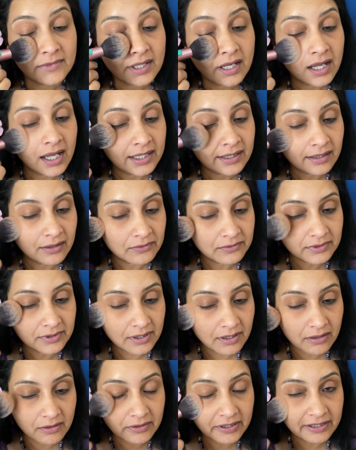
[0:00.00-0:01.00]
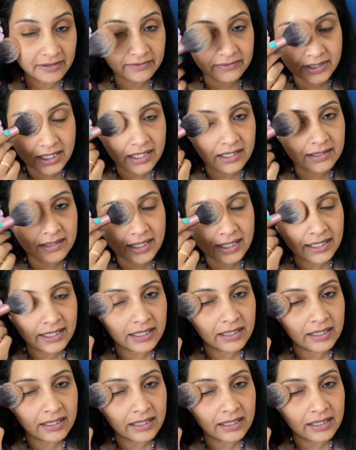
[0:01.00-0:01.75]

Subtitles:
I don't know if there's an